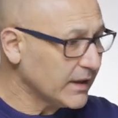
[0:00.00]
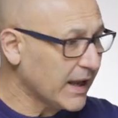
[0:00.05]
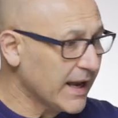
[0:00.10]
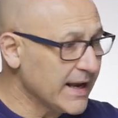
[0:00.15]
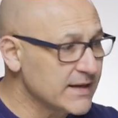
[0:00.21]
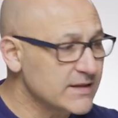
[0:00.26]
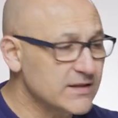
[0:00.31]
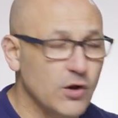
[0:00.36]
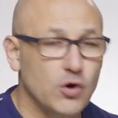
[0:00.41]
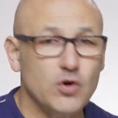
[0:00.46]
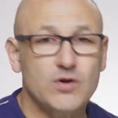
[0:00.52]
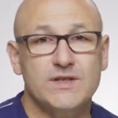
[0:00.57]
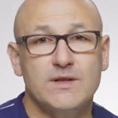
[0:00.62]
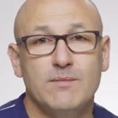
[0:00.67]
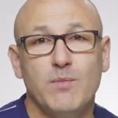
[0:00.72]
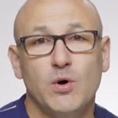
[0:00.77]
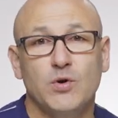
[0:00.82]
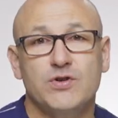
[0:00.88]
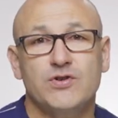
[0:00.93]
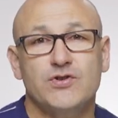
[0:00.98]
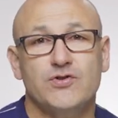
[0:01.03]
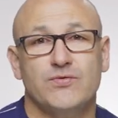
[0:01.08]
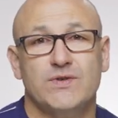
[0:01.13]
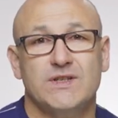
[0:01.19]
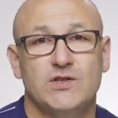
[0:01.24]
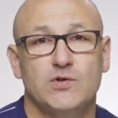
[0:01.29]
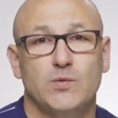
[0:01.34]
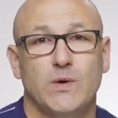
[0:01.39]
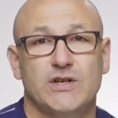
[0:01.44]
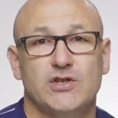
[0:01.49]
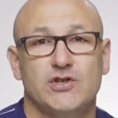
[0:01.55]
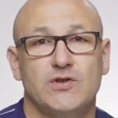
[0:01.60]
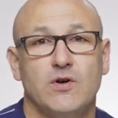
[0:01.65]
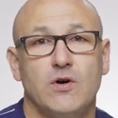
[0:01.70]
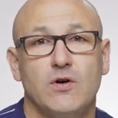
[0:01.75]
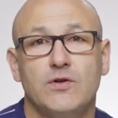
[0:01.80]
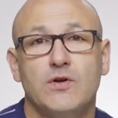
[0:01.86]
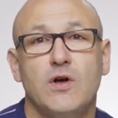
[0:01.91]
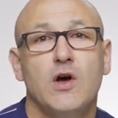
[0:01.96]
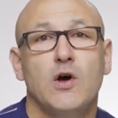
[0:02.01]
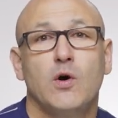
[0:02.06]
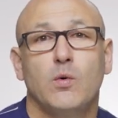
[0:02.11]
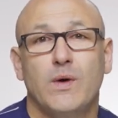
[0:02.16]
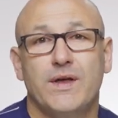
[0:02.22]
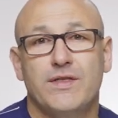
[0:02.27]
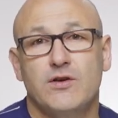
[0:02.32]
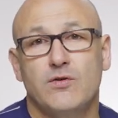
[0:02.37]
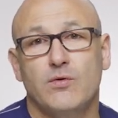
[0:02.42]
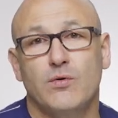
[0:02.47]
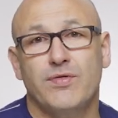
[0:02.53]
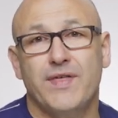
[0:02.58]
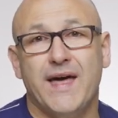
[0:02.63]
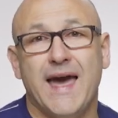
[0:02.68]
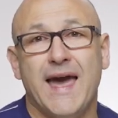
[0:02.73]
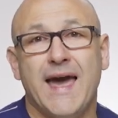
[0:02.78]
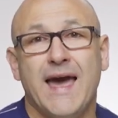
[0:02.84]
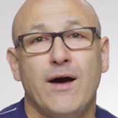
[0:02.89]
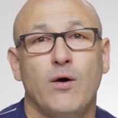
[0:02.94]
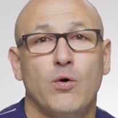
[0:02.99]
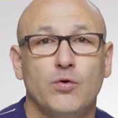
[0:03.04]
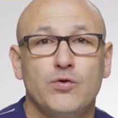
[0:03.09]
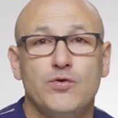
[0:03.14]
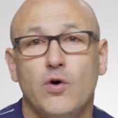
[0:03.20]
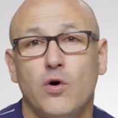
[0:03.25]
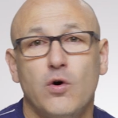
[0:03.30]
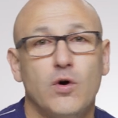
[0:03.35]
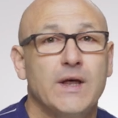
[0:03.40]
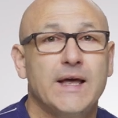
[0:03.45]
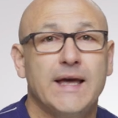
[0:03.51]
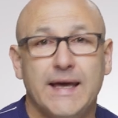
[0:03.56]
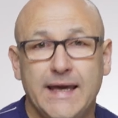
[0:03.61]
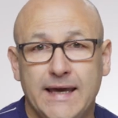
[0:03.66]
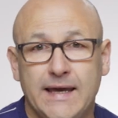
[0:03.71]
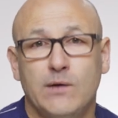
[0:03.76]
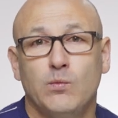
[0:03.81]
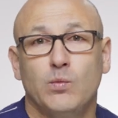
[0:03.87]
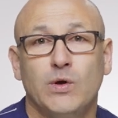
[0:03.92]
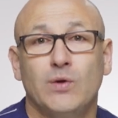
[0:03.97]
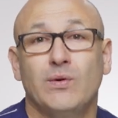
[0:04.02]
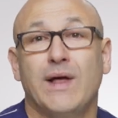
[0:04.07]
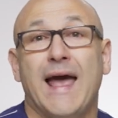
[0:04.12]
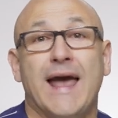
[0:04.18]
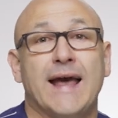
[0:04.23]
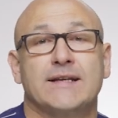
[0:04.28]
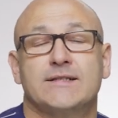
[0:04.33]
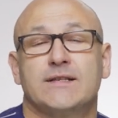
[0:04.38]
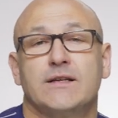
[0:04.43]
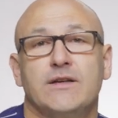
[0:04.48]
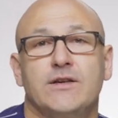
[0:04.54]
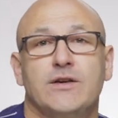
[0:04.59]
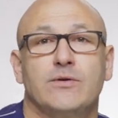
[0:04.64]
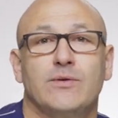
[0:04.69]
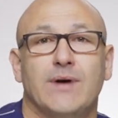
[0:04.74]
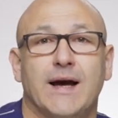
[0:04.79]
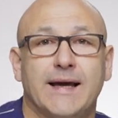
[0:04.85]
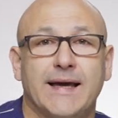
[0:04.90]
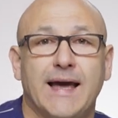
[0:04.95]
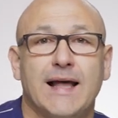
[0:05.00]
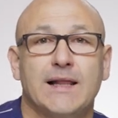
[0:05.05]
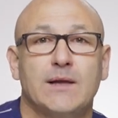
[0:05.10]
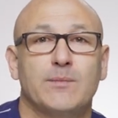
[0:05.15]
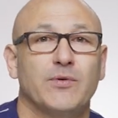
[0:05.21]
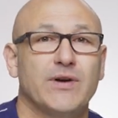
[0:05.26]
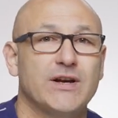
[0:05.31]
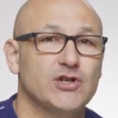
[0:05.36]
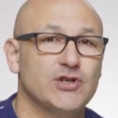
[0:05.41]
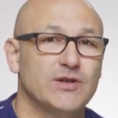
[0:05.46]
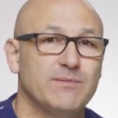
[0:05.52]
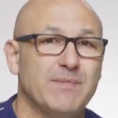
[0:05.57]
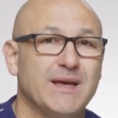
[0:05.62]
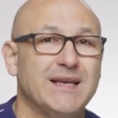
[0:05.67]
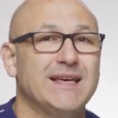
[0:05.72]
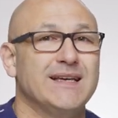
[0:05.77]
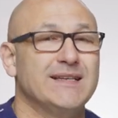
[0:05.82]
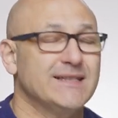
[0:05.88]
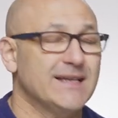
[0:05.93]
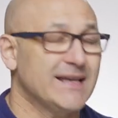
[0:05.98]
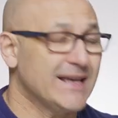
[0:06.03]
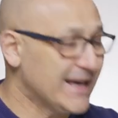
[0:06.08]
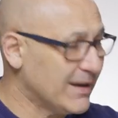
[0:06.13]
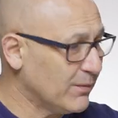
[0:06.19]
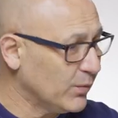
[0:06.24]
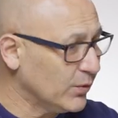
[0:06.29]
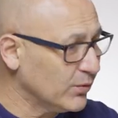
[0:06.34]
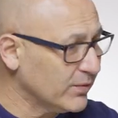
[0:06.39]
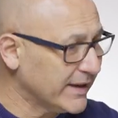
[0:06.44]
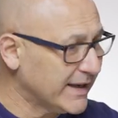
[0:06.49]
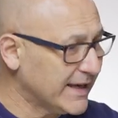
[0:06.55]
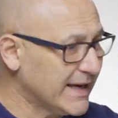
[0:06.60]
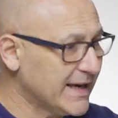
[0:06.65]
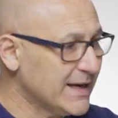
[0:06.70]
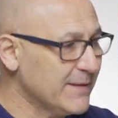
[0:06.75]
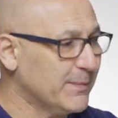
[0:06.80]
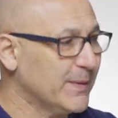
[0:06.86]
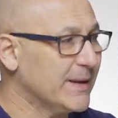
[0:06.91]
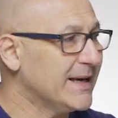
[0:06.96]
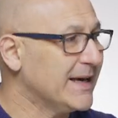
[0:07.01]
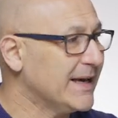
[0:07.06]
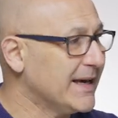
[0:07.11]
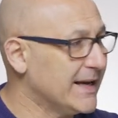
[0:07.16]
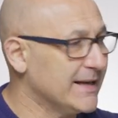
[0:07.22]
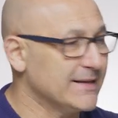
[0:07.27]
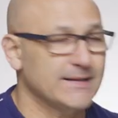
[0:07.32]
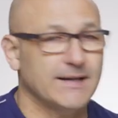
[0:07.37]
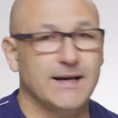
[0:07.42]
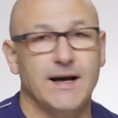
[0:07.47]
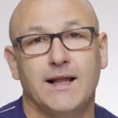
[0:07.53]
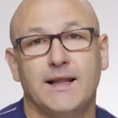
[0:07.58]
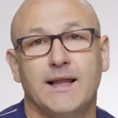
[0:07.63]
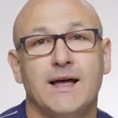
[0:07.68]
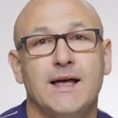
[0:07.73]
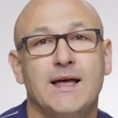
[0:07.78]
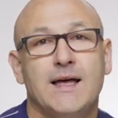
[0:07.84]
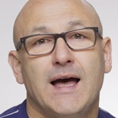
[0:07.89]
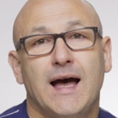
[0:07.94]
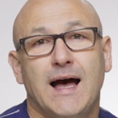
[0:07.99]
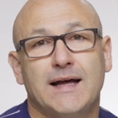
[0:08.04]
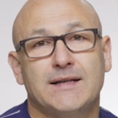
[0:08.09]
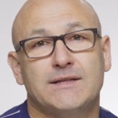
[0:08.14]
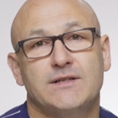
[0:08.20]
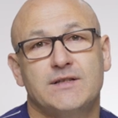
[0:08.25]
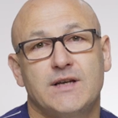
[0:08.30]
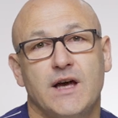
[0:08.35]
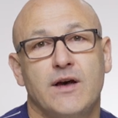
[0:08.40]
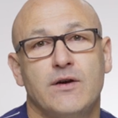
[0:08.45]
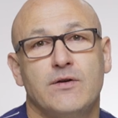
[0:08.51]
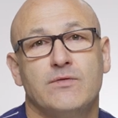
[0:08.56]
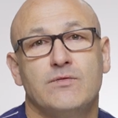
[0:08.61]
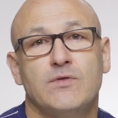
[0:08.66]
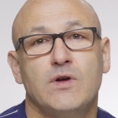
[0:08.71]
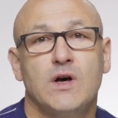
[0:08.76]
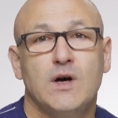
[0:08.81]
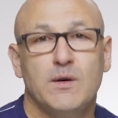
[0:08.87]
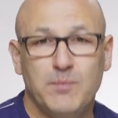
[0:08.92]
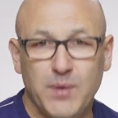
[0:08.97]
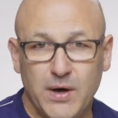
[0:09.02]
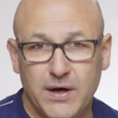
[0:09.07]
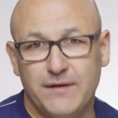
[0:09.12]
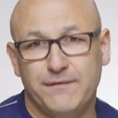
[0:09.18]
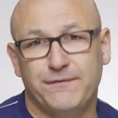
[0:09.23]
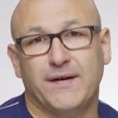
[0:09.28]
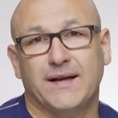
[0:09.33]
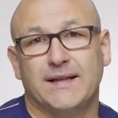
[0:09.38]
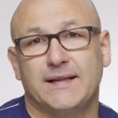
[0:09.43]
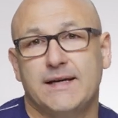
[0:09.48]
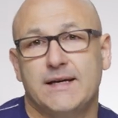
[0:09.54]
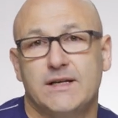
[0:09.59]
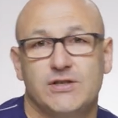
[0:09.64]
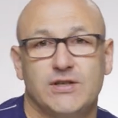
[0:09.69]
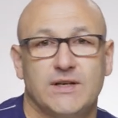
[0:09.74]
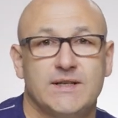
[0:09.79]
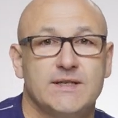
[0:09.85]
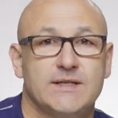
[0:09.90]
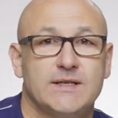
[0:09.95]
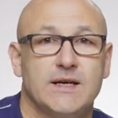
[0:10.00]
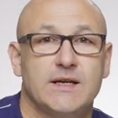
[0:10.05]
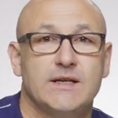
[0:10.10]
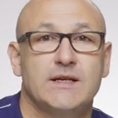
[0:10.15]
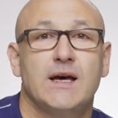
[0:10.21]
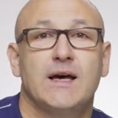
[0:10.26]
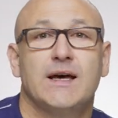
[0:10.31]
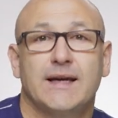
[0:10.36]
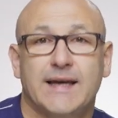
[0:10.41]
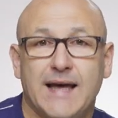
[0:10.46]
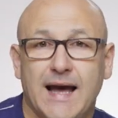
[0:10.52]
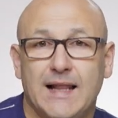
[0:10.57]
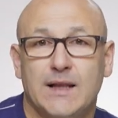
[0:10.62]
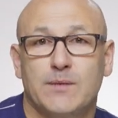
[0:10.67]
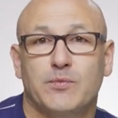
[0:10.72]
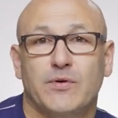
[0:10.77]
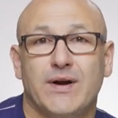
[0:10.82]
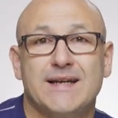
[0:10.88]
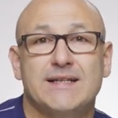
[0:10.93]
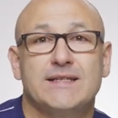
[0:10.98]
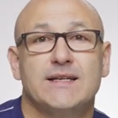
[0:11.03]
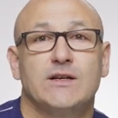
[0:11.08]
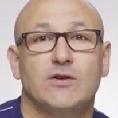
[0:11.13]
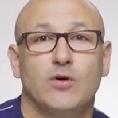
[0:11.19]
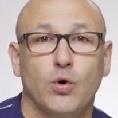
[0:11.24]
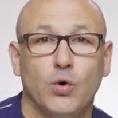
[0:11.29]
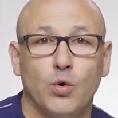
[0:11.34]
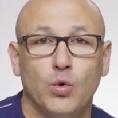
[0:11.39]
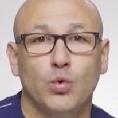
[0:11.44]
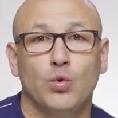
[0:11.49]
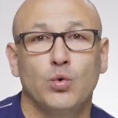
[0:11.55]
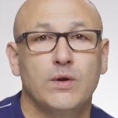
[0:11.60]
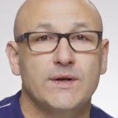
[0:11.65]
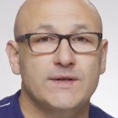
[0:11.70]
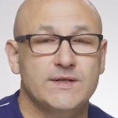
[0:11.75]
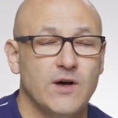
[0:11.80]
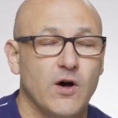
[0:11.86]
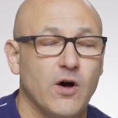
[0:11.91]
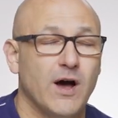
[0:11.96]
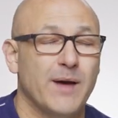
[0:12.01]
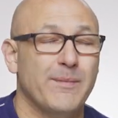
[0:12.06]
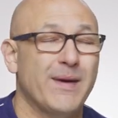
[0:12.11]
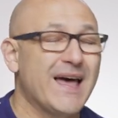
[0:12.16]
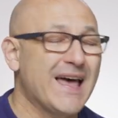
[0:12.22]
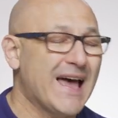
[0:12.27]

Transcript: And as long as the monitor is switched on, whether you're there or not, it will execute a calibration, meaning it will keep its color and tone perfectly adjusted, calibrated all the time.